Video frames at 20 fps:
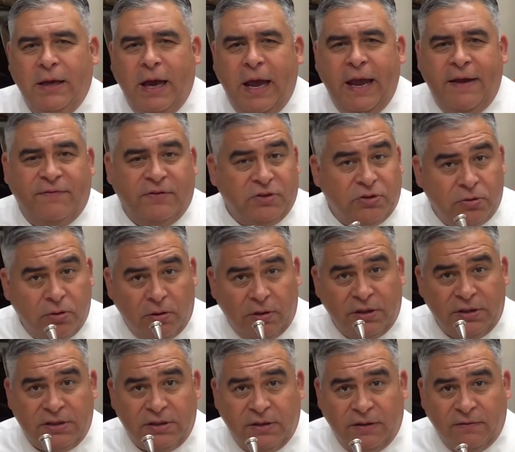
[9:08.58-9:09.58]
have a
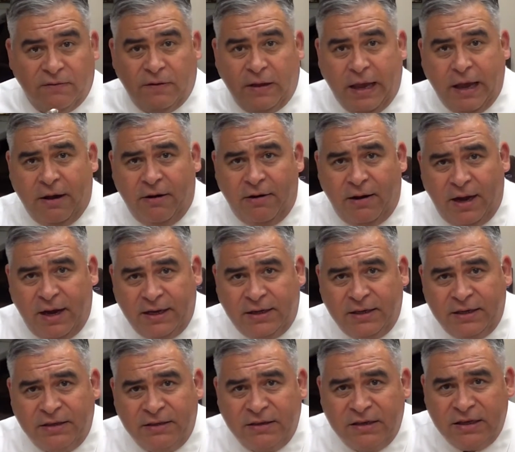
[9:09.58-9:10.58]
choice of how I
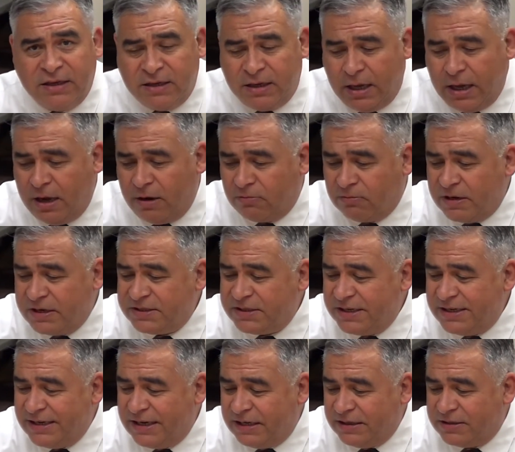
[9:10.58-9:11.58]
can
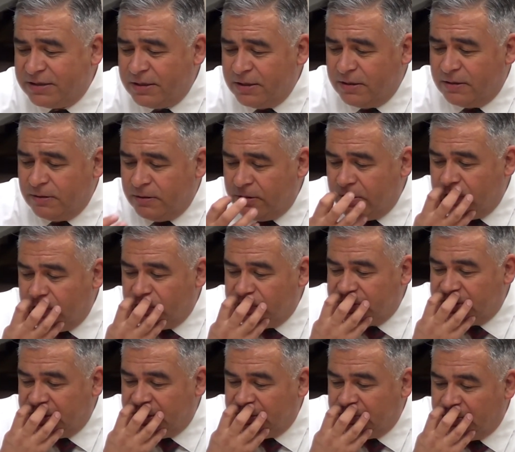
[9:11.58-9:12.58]
resonate
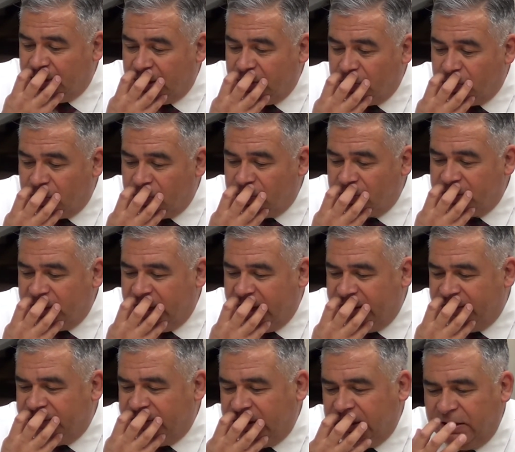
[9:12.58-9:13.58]
those in my oral
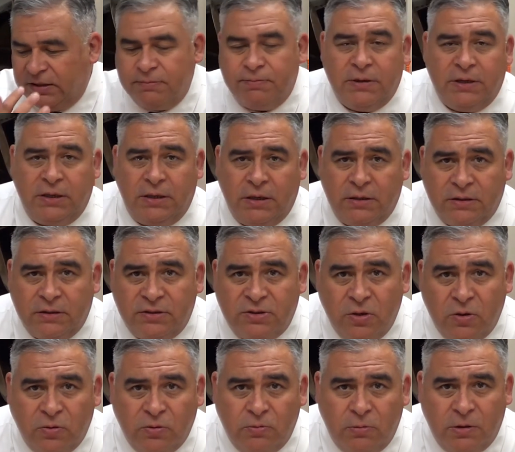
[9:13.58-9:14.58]
cavity, depending on the
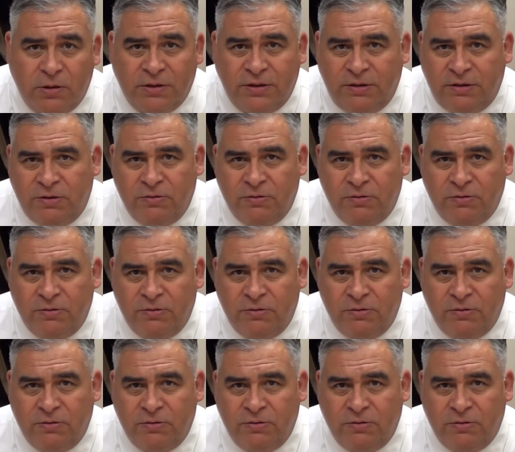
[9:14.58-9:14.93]
tone quality.